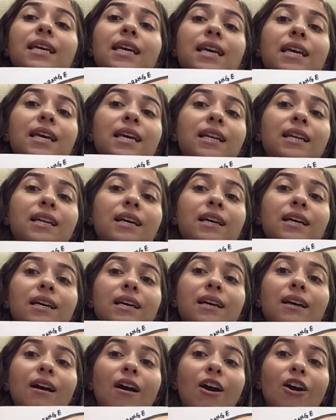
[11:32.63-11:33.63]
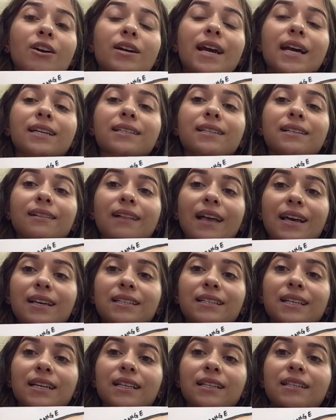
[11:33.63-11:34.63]
in our next
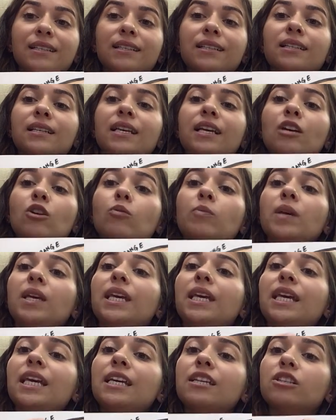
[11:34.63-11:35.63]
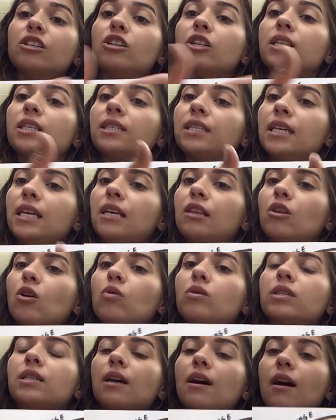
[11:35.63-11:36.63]
lessons, it'll be easier to see
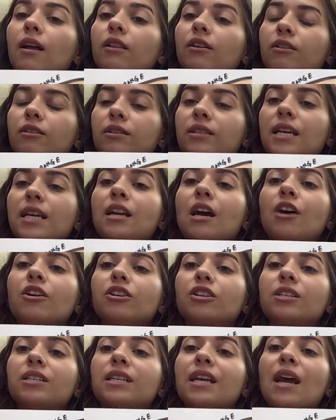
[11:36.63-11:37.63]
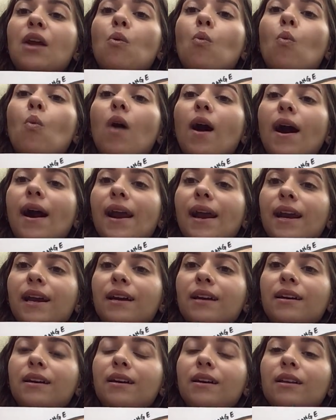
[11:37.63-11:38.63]
those colors and understand why
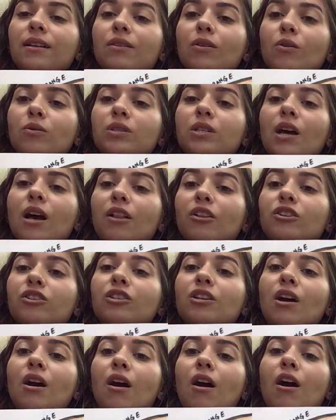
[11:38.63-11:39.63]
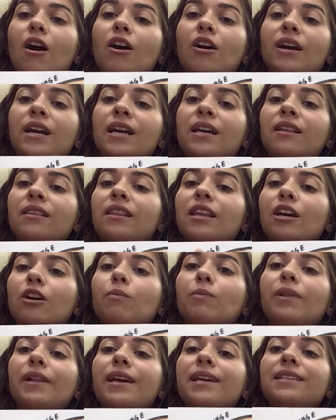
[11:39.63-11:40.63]
those colors are in their
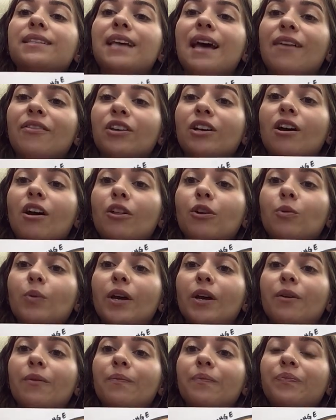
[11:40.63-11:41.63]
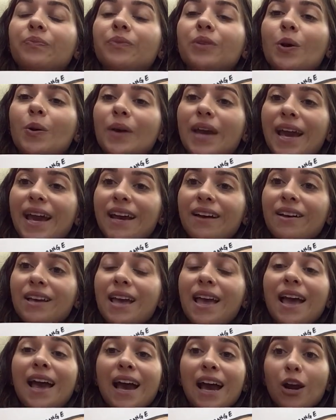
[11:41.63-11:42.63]
place on the color wheel, okay?
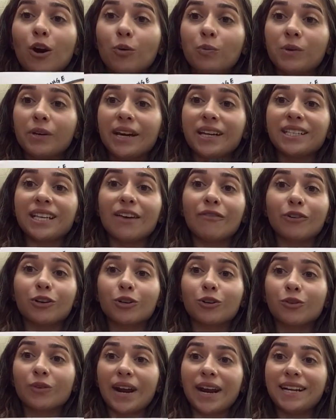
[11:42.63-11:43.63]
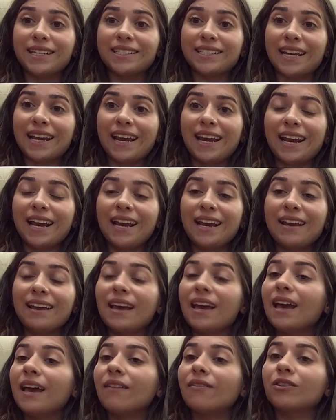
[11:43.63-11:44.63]
I hope you guys have a great day,
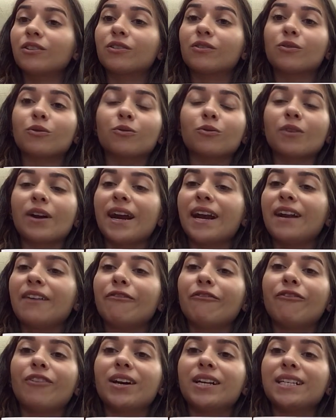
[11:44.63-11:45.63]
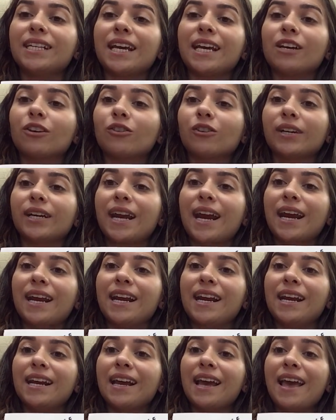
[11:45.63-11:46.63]
have a great fun day
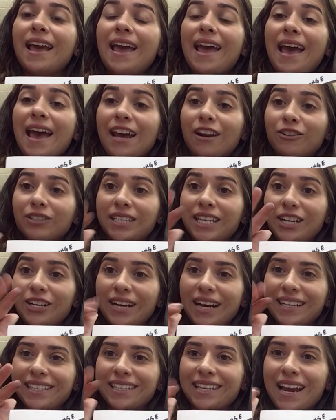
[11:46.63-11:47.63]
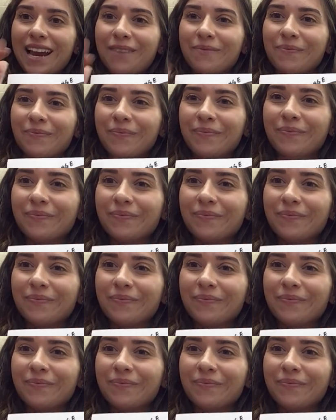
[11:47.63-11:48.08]
creating, and I'll see you next time.